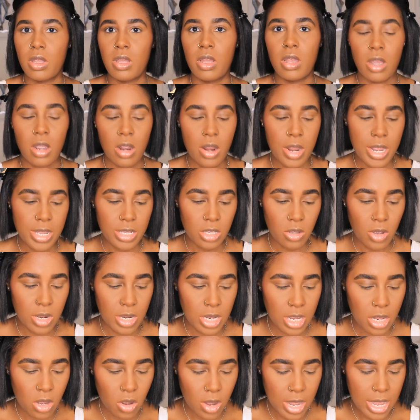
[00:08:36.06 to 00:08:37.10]
Alright, so I
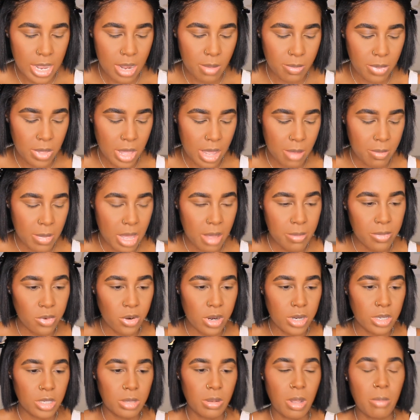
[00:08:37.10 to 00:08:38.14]
did go ahead and apply
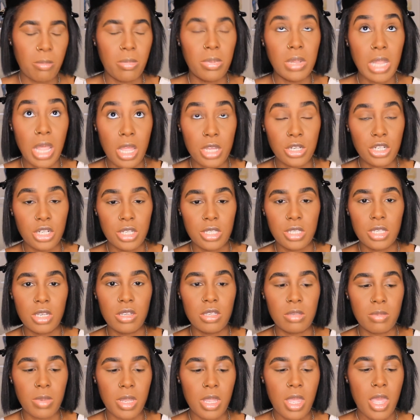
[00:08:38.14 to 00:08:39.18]
my blush,
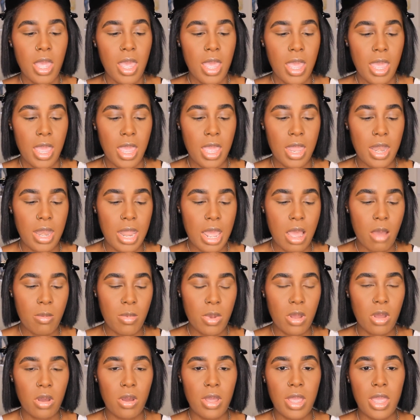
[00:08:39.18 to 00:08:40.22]
excuse me, and now I'm
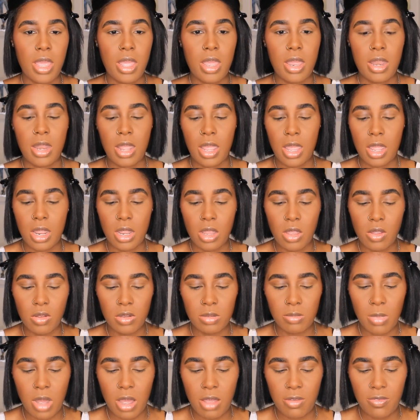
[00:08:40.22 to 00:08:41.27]
going to go ahead and
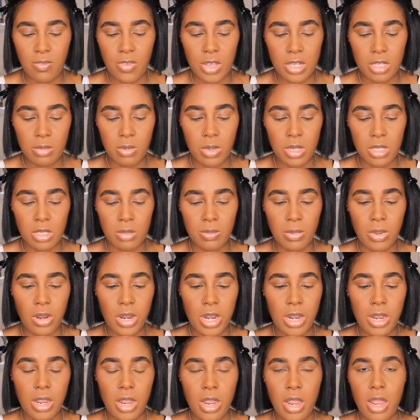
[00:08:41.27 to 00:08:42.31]
use my Fix Plus
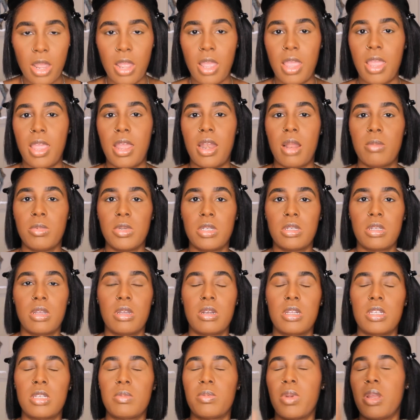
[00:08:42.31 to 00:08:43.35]
spray, and I'm just
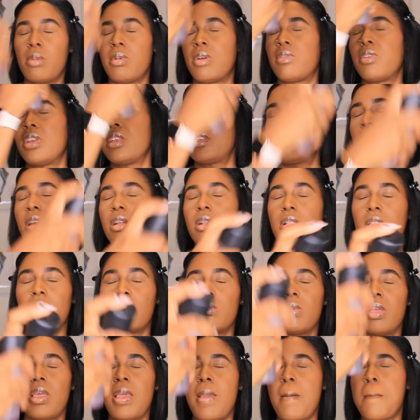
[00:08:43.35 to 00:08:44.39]
going to spray my face down a little
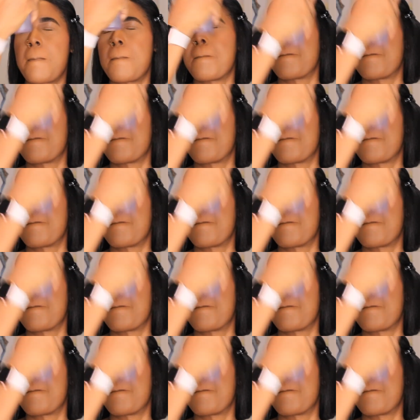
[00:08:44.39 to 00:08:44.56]
bit.